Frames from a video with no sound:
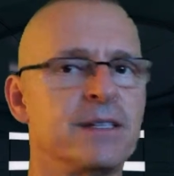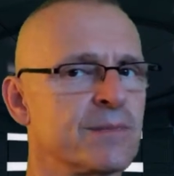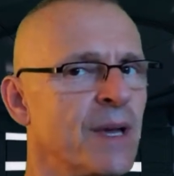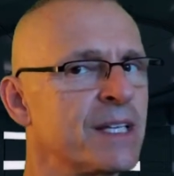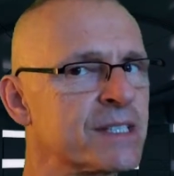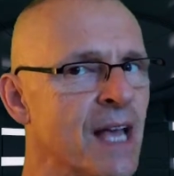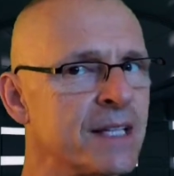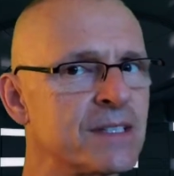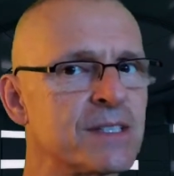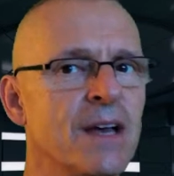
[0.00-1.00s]
Does it make
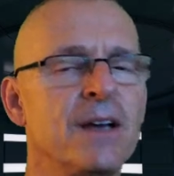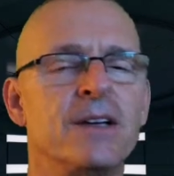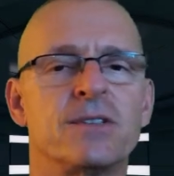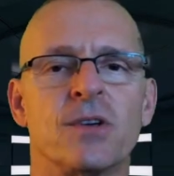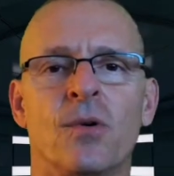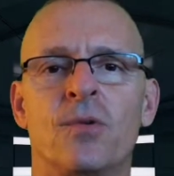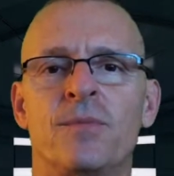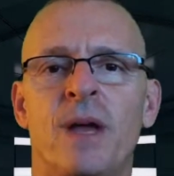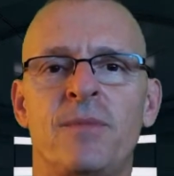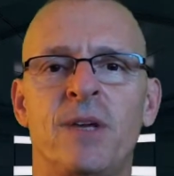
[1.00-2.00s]
sense?
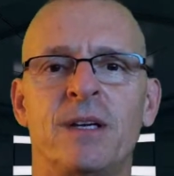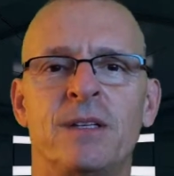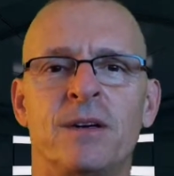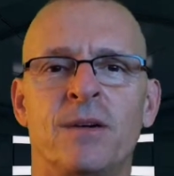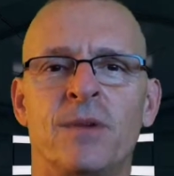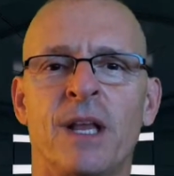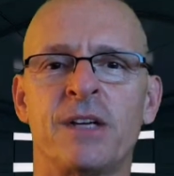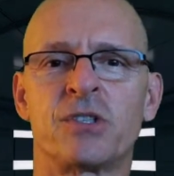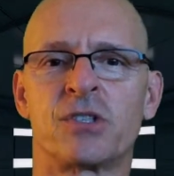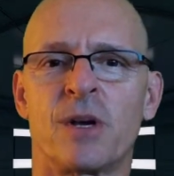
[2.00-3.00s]
So maybe in your
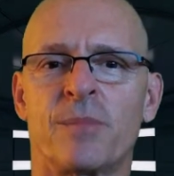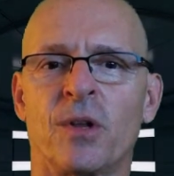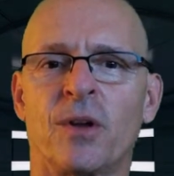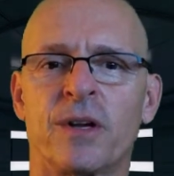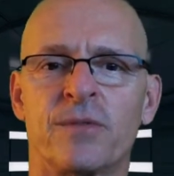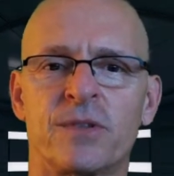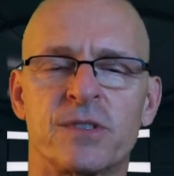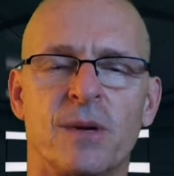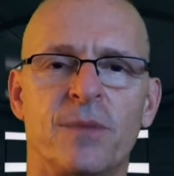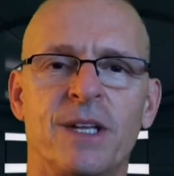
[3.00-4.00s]
relationship, you're looking for
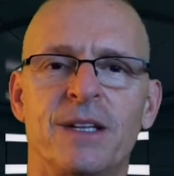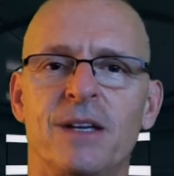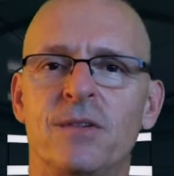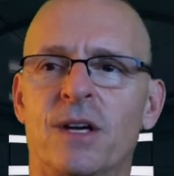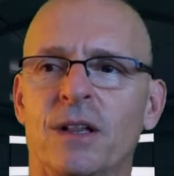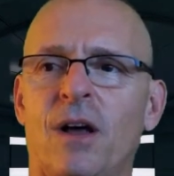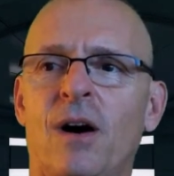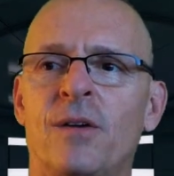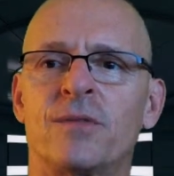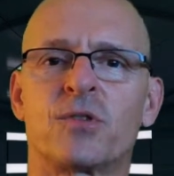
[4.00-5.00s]
somebody that you can
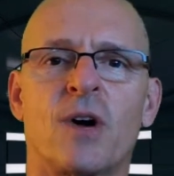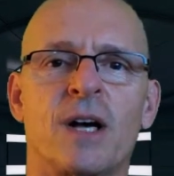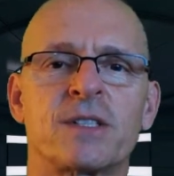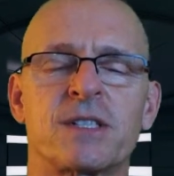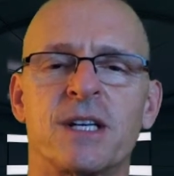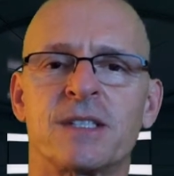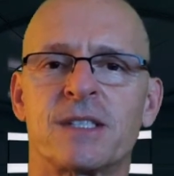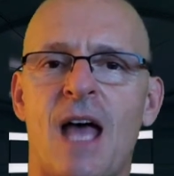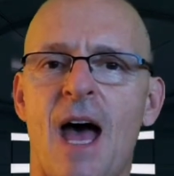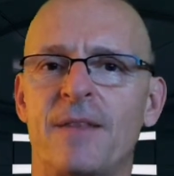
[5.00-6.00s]
love, trust,
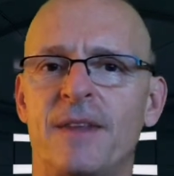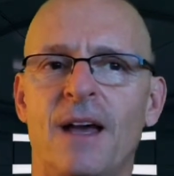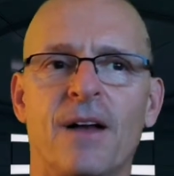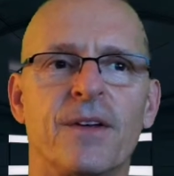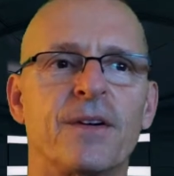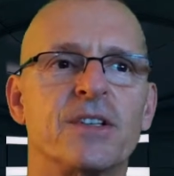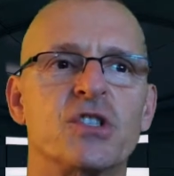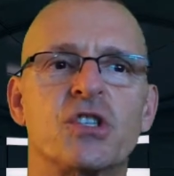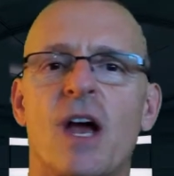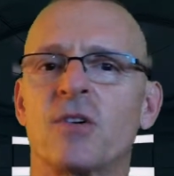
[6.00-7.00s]
this, that, and the other,
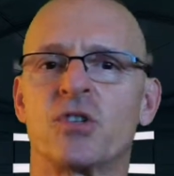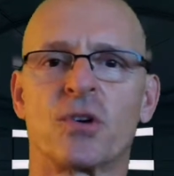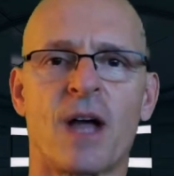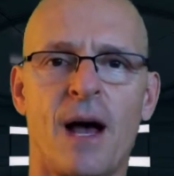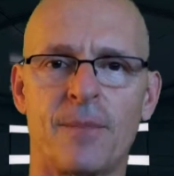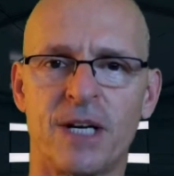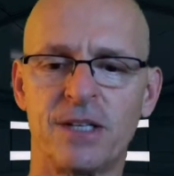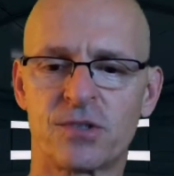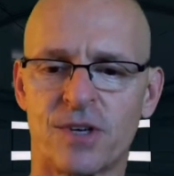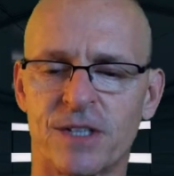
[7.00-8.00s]
and shares your common
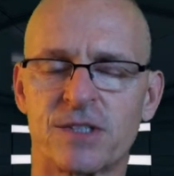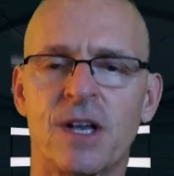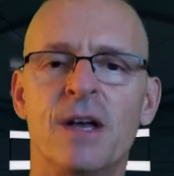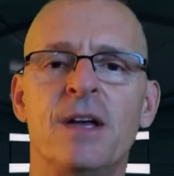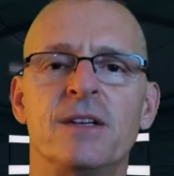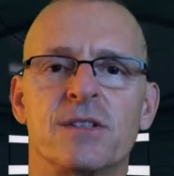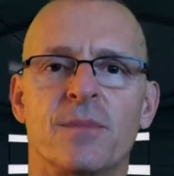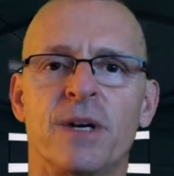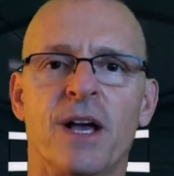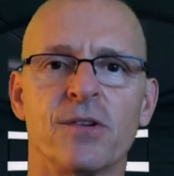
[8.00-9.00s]
interests.
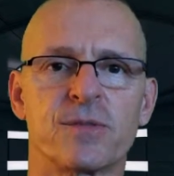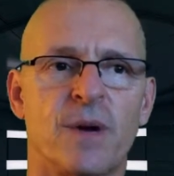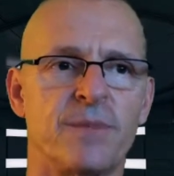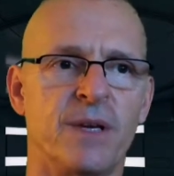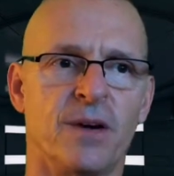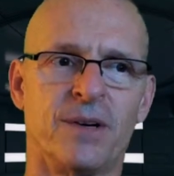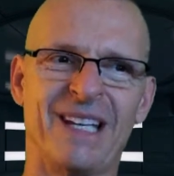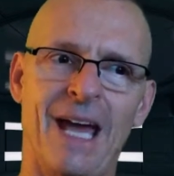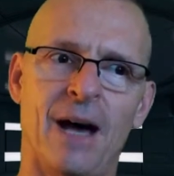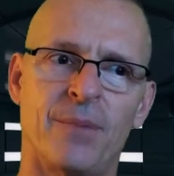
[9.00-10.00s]
Somebody else might be
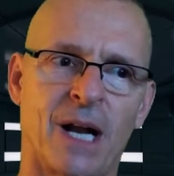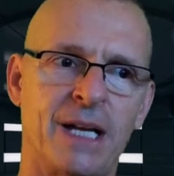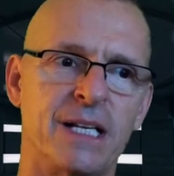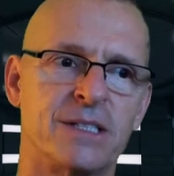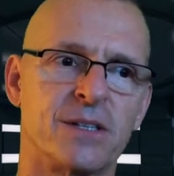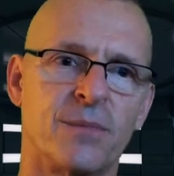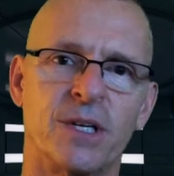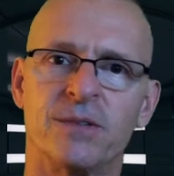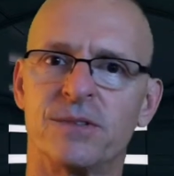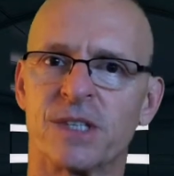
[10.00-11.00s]
going, yeah, but I need
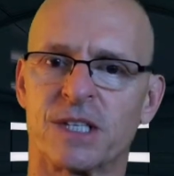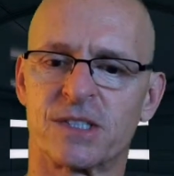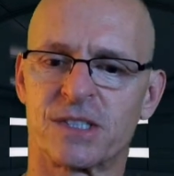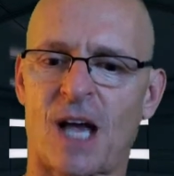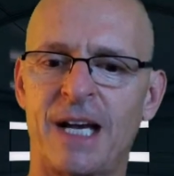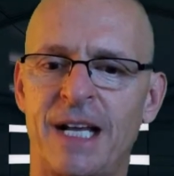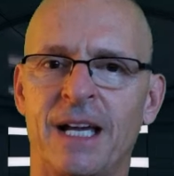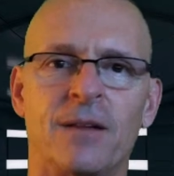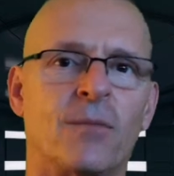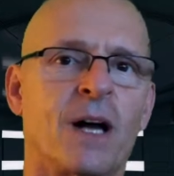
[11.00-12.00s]
somebody who's
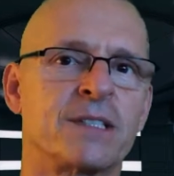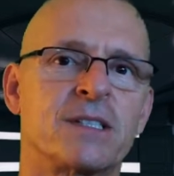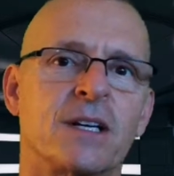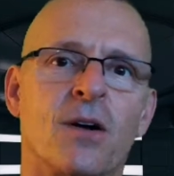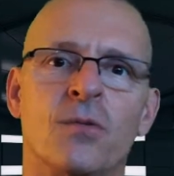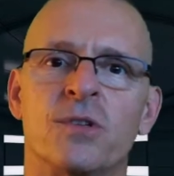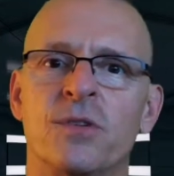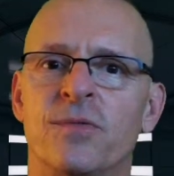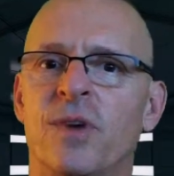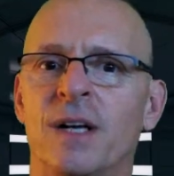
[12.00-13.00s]
exciting and wants to go
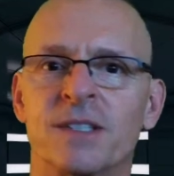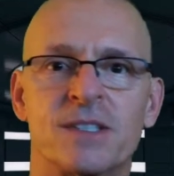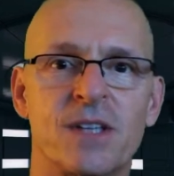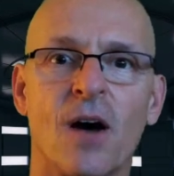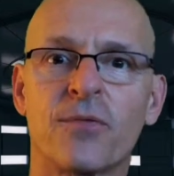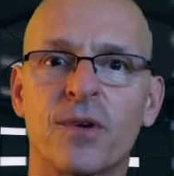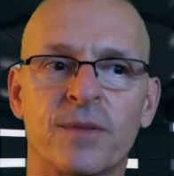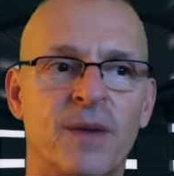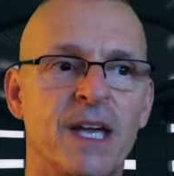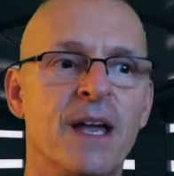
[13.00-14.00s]
do fun stuff
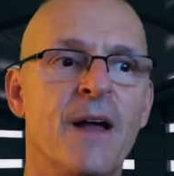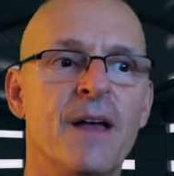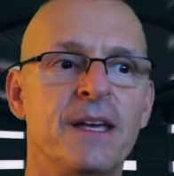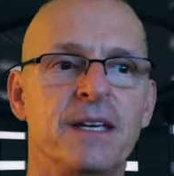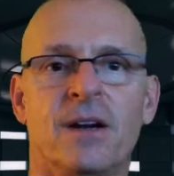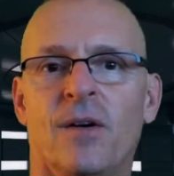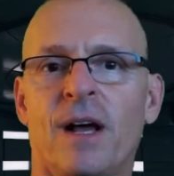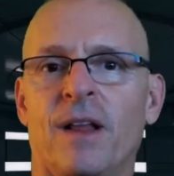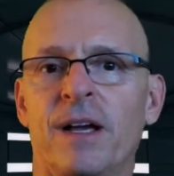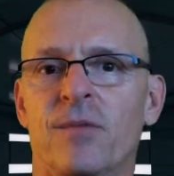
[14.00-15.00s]
with me.
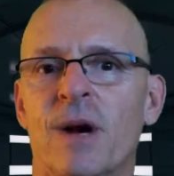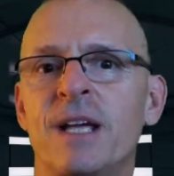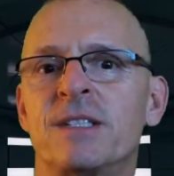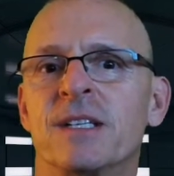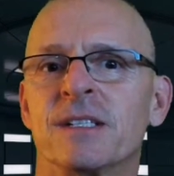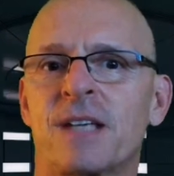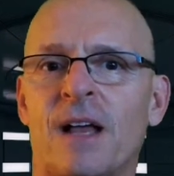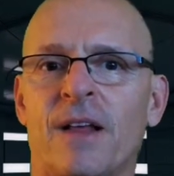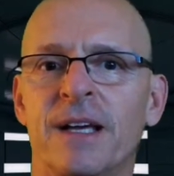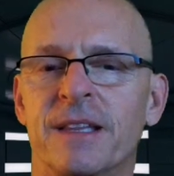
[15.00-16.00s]
I like races.
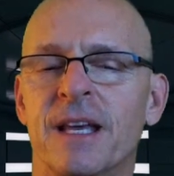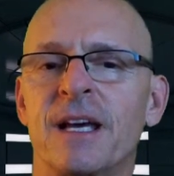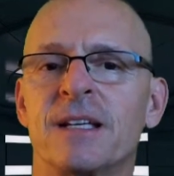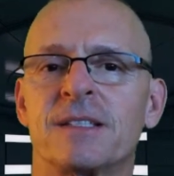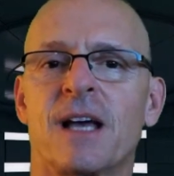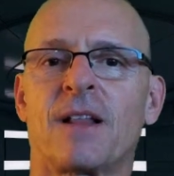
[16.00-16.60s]
I like this.